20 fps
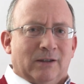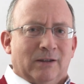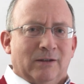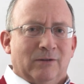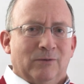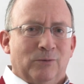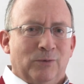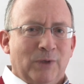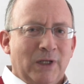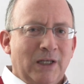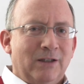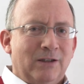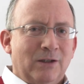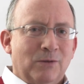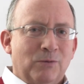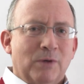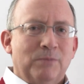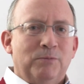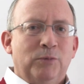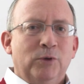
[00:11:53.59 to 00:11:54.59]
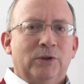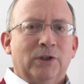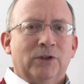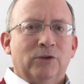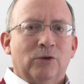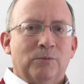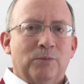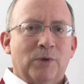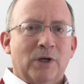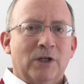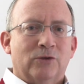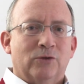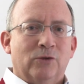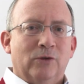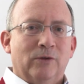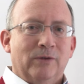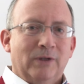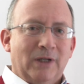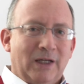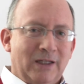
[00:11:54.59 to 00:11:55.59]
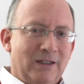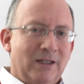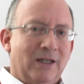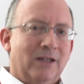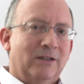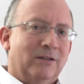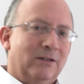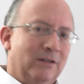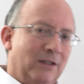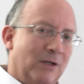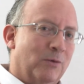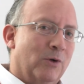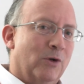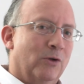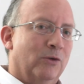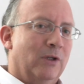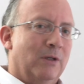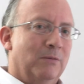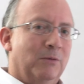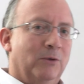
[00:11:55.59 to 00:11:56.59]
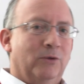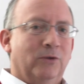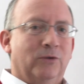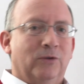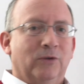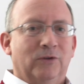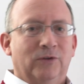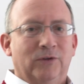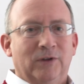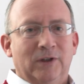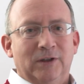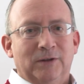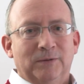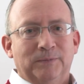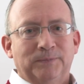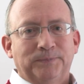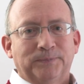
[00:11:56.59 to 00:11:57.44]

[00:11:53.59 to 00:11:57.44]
Really, they were put under pressure, and yet they were not able to succeed.